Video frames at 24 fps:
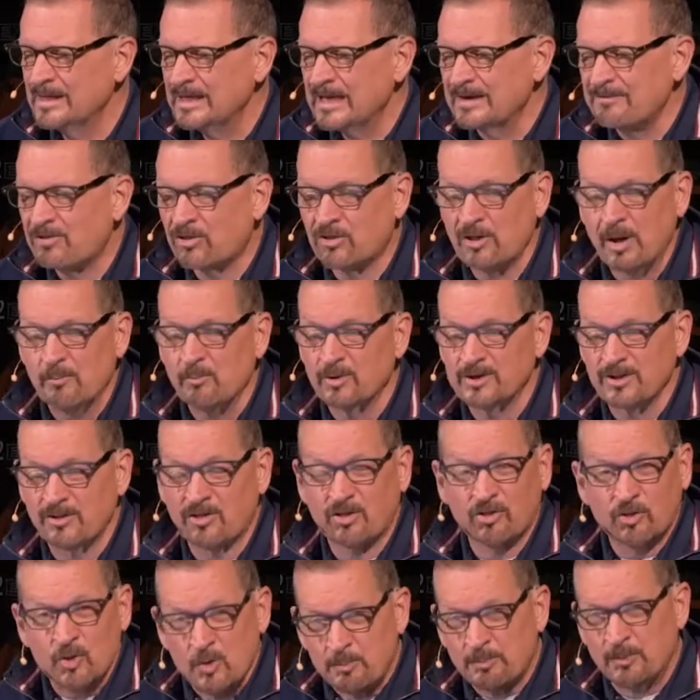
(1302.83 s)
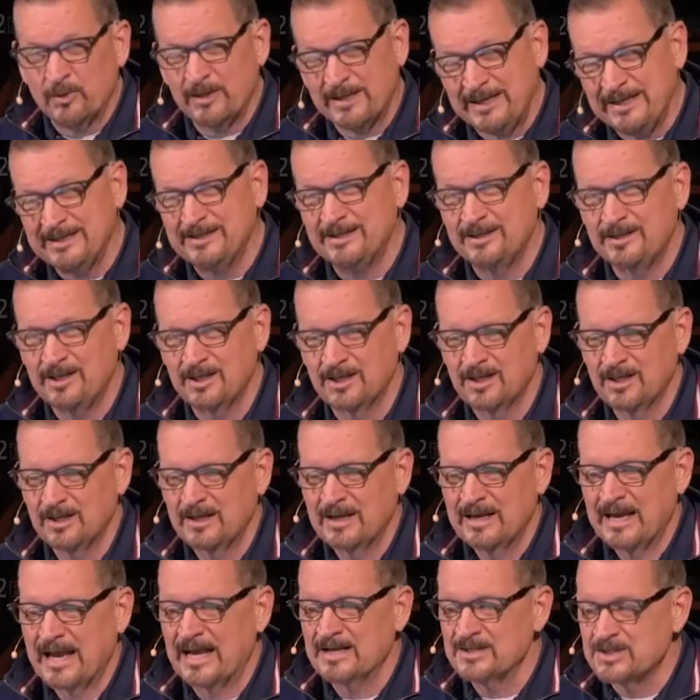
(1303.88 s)
if someone is superheated
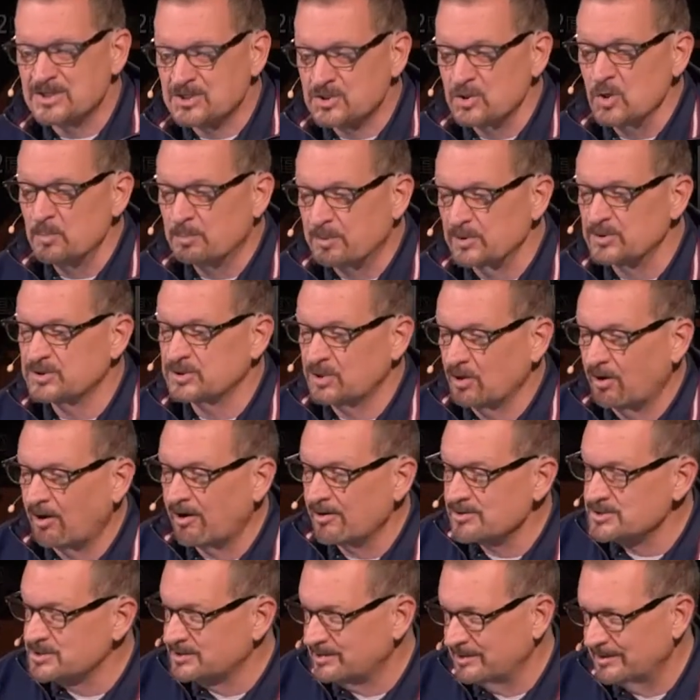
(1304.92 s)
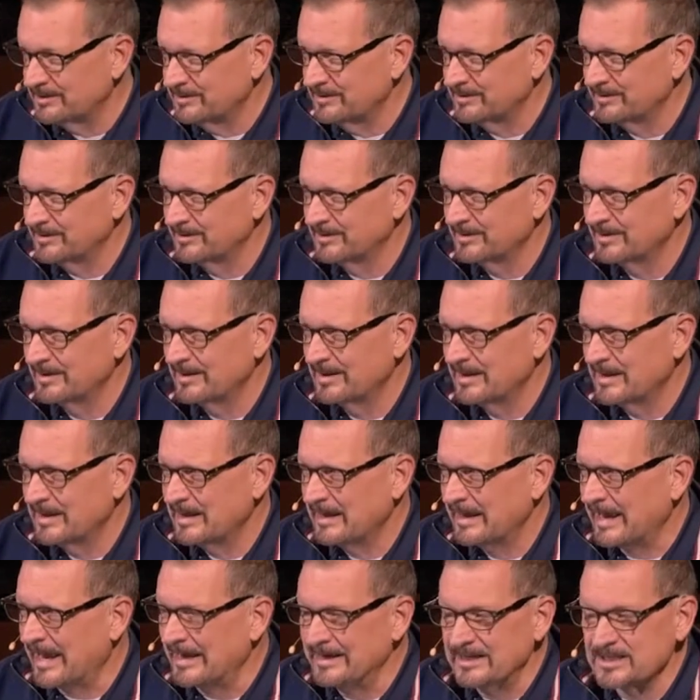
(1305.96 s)
and supercharged,
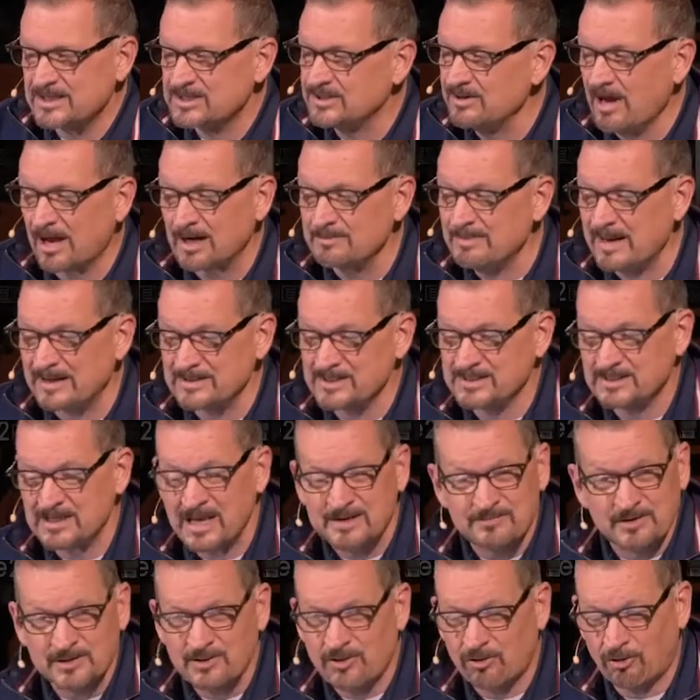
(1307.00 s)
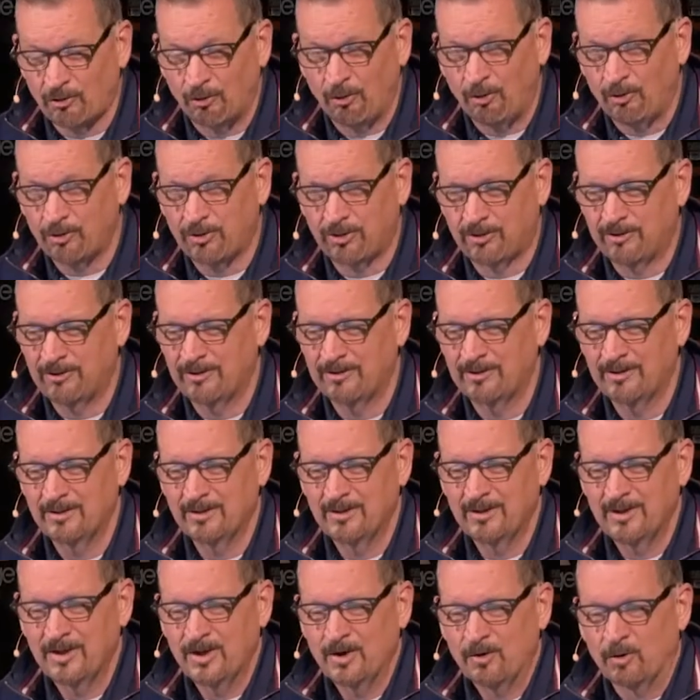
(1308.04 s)
and it's not about saving souls
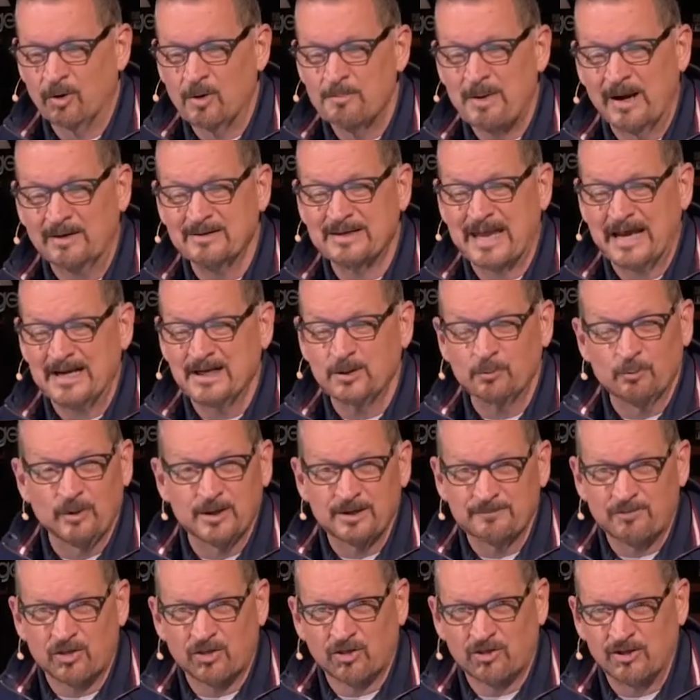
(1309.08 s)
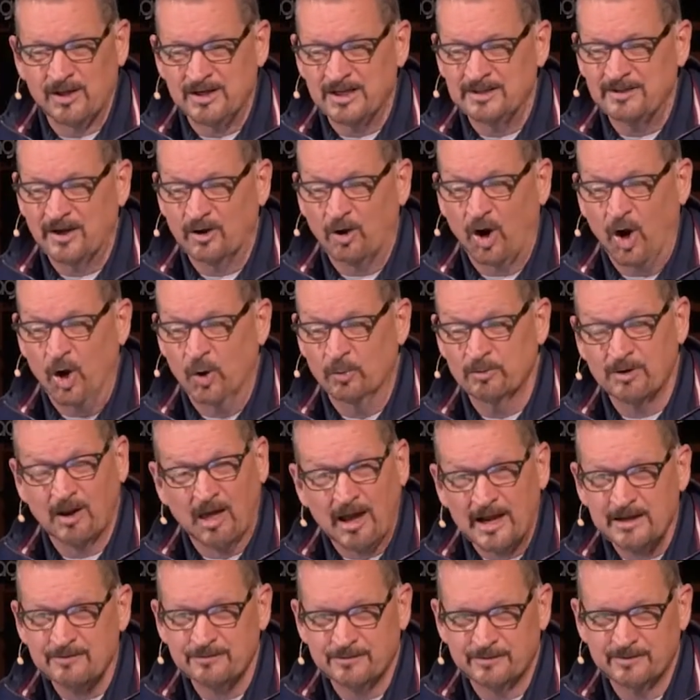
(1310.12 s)
or about getting rid of sin in their own
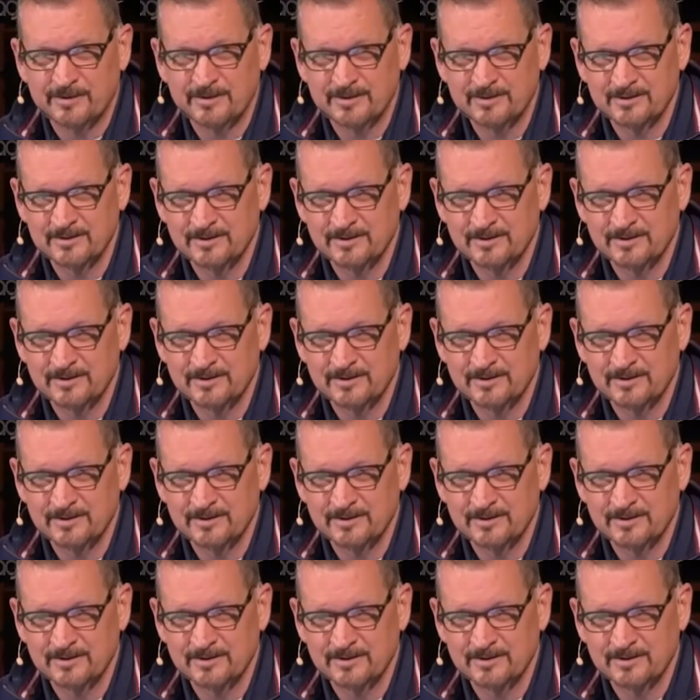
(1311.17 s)
life,